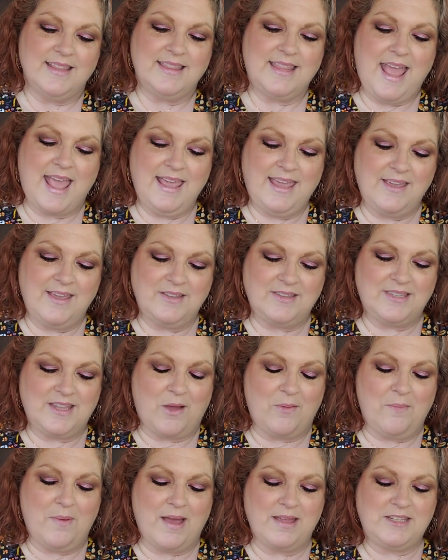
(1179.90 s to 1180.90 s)
Thank you
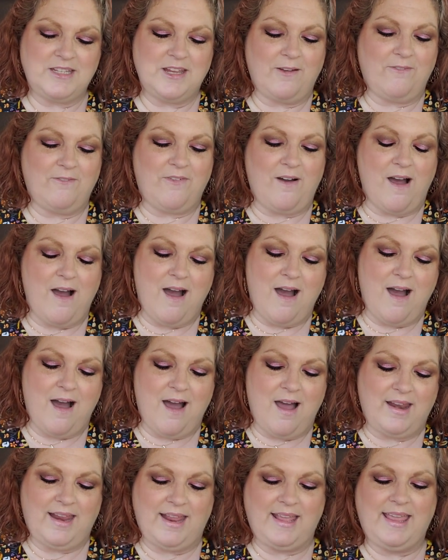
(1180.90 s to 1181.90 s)
so much,
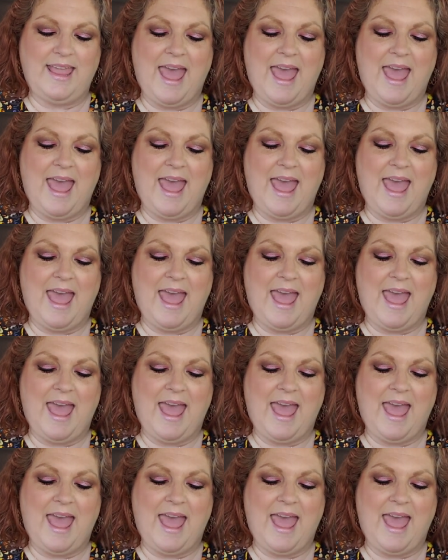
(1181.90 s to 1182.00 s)
Yvonne in